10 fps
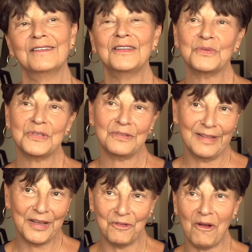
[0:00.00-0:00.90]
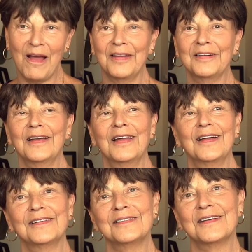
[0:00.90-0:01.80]
And this was later on,
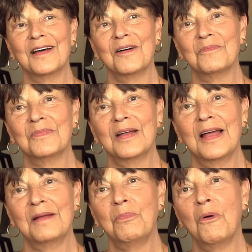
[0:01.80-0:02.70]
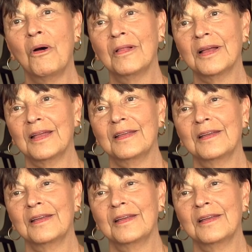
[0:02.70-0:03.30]
and um, and Paula,